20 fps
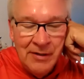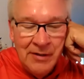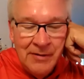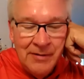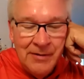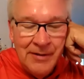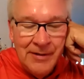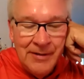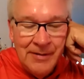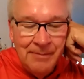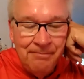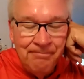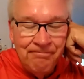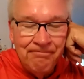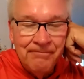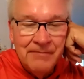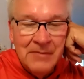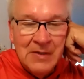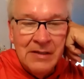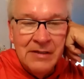
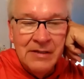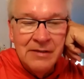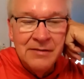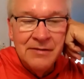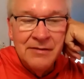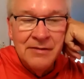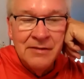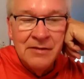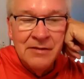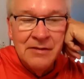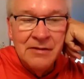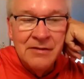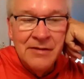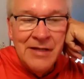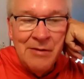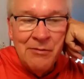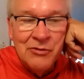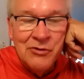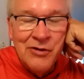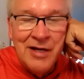
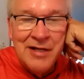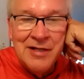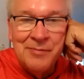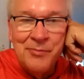trying to